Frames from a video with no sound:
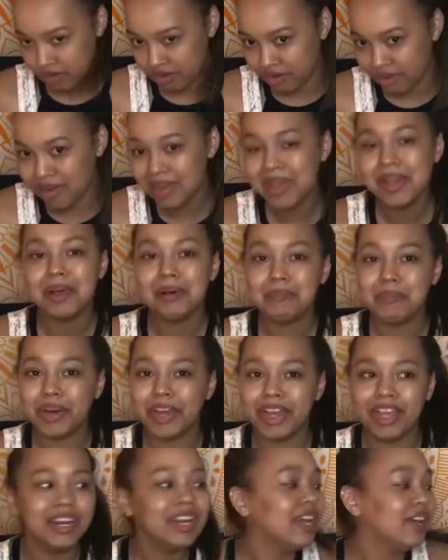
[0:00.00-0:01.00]
But
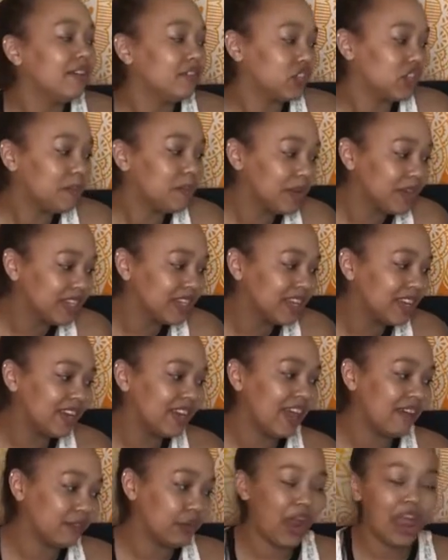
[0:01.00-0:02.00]
for some reason, for
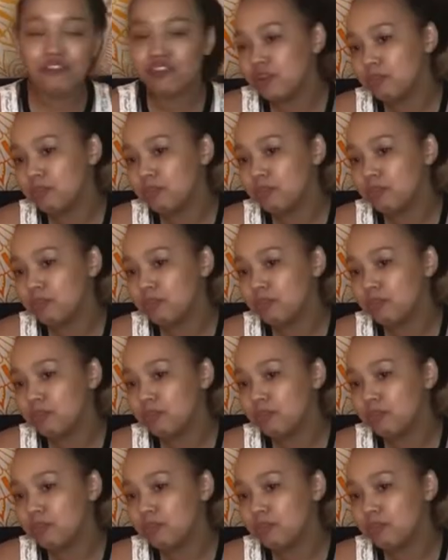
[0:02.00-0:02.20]
every book